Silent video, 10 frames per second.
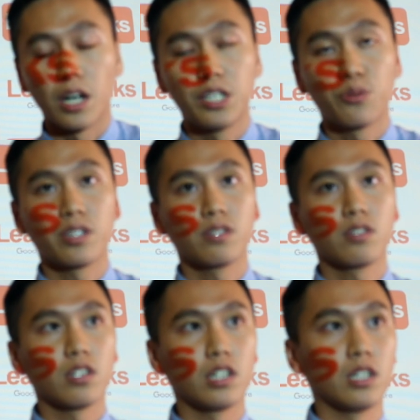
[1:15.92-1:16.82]

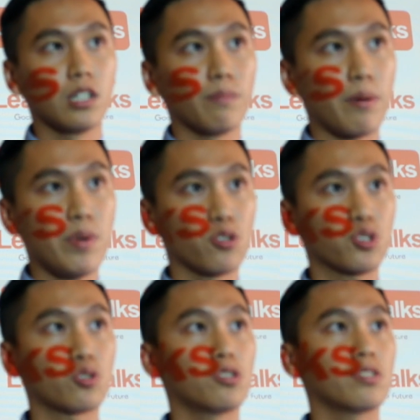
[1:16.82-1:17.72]
during my middle
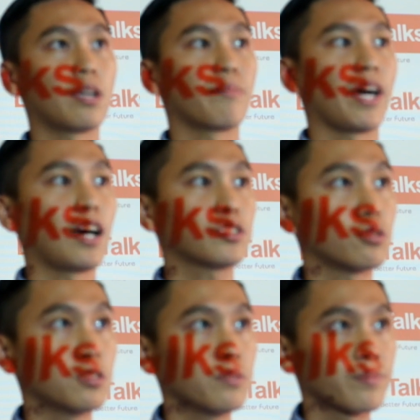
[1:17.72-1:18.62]
school and my high
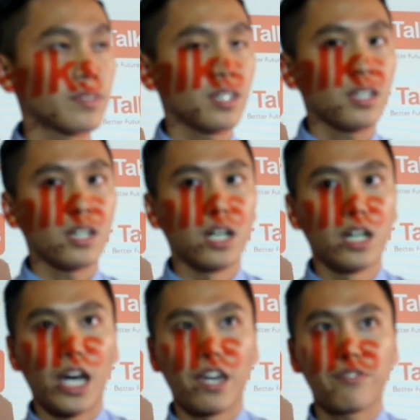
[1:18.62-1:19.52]
school.
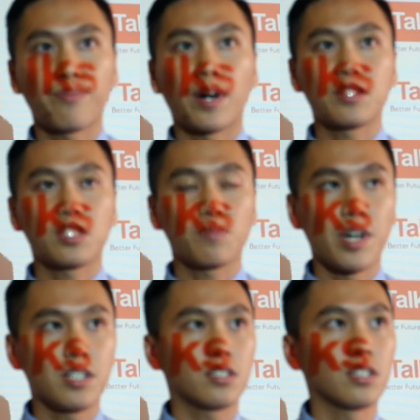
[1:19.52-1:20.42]
I have
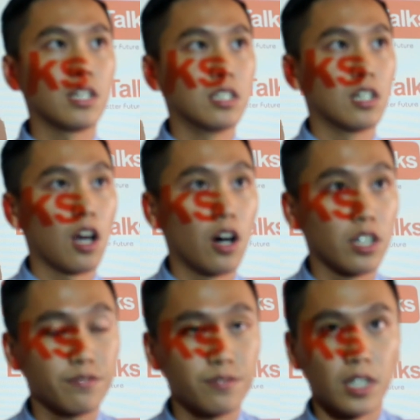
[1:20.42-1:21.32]
participated in a lot
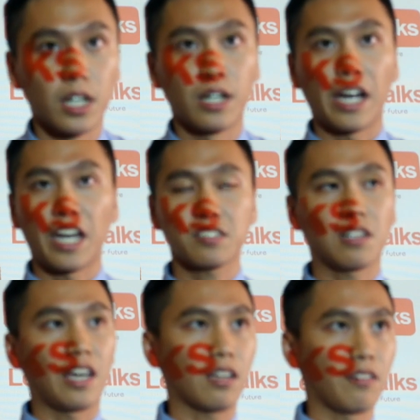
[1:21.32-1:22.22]
of,
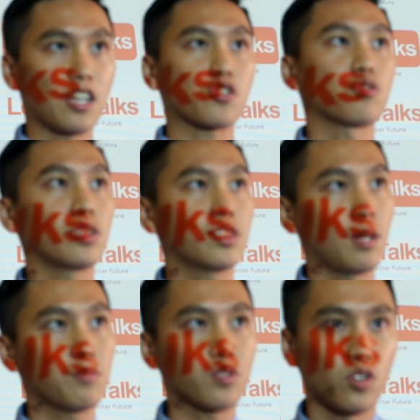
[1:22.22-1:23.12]
national
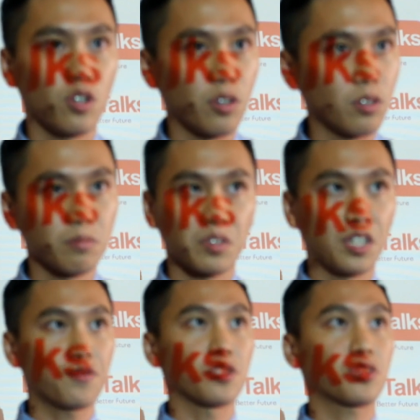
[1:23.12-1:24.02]
exams for
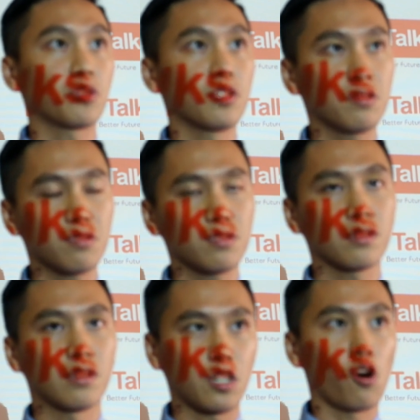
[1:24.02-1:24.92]
gifted students,
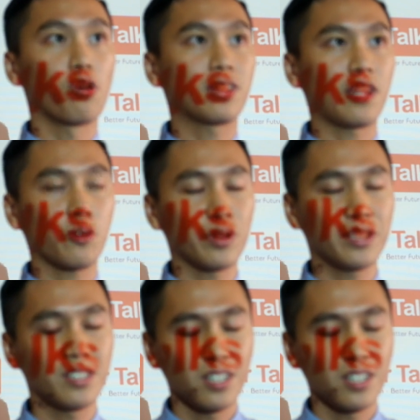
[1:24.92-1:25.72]
they call it that way,